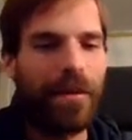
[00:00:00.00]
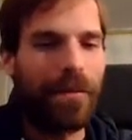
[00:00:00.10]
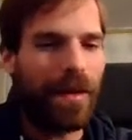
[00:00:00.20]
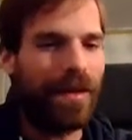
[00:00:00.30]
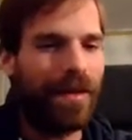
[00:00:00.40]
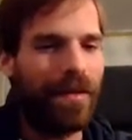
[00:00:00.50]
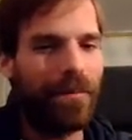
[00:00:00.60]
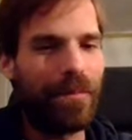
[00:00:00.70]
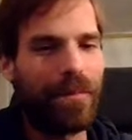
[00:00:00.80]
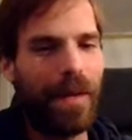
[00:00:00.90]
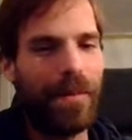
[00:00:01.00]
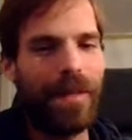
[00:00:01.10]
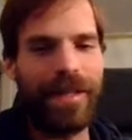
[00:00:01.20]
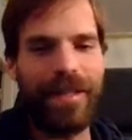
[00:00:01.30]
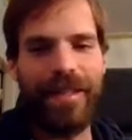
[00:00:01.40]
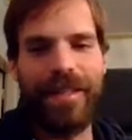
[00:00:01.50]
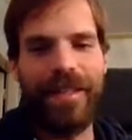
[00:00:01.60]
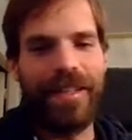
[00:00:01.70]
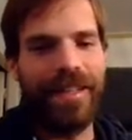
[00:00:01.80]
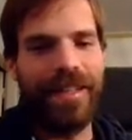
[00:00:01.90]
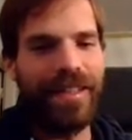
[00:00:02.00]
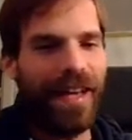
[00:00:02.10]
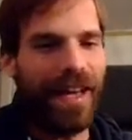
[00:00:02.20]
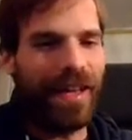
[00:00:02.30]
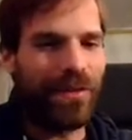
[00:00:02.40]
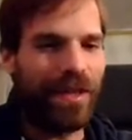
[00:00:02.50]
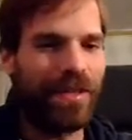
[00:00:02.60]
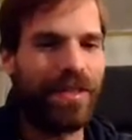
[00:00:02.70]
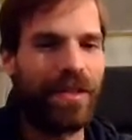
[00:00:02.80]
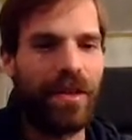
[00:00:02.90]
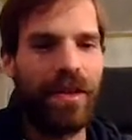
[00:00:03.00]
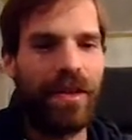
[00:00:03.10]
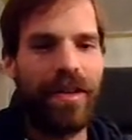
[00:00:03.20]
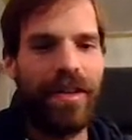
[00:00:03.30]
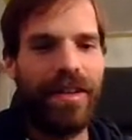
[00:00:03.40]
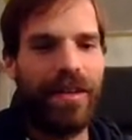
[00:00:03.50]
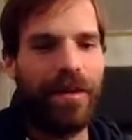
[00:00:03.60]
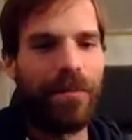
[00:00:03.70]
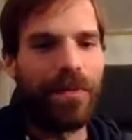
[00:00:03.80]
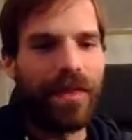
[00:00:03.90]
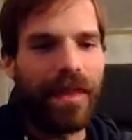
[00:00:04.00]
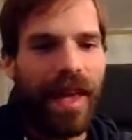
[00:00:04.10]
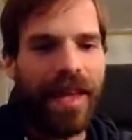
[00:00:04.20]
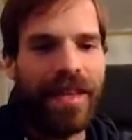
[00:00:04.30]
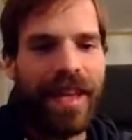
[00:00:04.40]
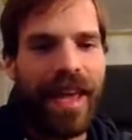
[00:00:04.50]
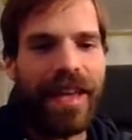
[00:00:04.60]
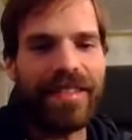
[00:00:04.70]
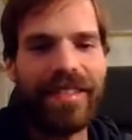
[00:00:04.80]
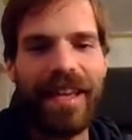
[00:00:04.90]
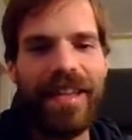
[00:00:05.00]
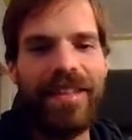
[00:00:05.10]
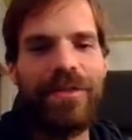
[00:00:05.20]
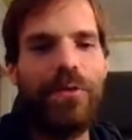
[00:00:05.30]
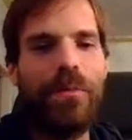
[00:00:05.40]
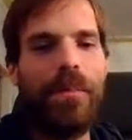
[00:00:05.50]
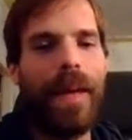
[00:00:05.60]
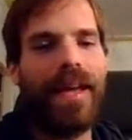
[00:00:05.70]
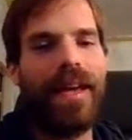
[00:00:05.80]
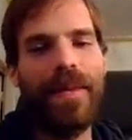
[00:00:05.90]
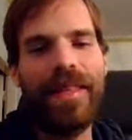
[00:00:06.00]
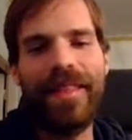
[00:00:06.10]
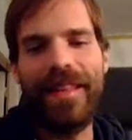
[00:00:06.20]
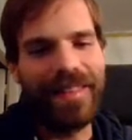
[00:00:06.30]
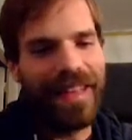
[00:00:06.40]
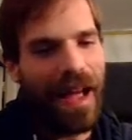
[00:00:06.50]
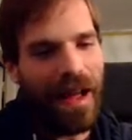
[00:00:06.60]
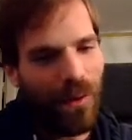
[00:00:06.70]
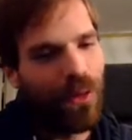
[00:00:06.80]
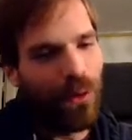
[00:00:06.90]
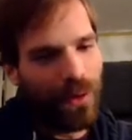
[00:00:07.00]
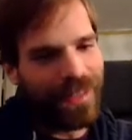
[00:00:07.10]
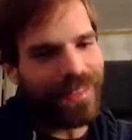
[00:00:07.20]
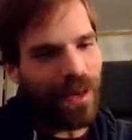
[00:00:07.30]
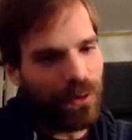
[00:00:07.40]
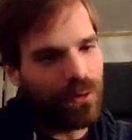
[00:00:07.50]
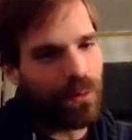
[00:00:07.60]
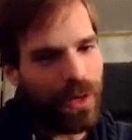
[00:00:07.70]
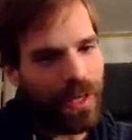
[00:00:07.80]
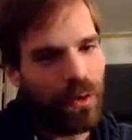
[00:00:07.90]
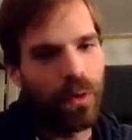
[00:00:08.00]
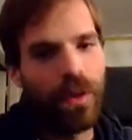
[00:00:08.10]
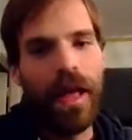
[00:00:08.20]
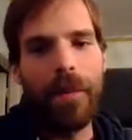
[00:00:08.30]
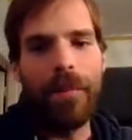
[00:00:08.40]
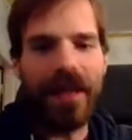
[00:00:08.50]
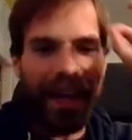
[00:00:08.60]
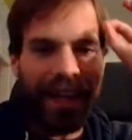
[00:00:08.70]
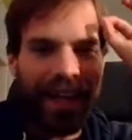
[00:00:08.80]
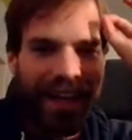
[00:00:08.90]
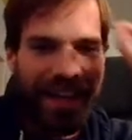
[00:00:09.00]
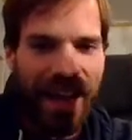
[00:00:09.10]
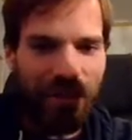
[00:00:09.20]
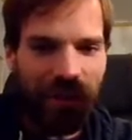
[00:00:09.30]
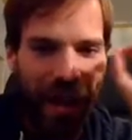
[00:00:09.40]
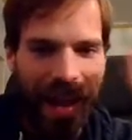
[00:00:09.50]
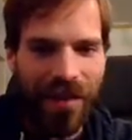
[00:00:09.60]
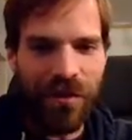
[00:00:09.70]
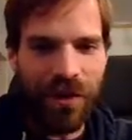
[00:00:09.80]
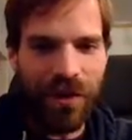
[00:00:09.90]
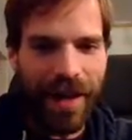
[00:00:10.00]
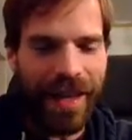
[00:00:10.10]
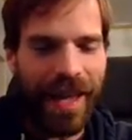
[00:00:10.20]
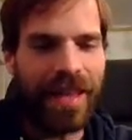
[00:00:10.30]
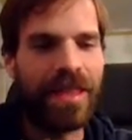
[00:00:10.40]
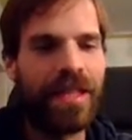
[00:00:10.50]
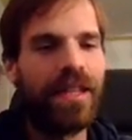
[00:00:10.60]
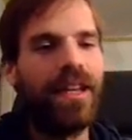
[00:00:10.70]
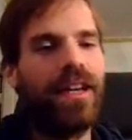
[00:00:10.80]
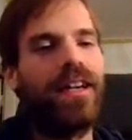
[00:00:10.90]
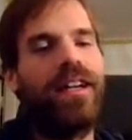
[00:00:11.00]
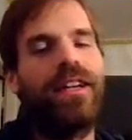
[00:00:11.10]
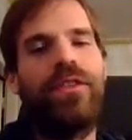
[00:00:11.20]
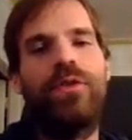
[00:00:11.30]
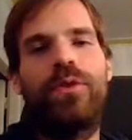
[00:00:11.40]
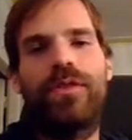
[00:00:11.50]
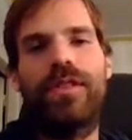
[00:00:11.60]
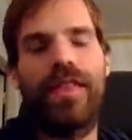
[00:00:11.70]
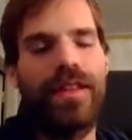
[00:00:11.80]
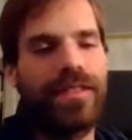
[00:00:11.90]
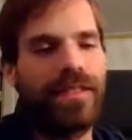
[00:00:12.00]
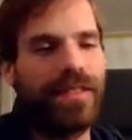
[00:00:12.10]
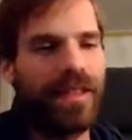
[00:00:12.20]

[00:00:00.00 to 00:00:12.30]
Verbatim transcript: uh, public uh, address uh, NDSN 2 Mac. I mean, it uh, although it sounds pretty cool, but I can never, ever again uh, use this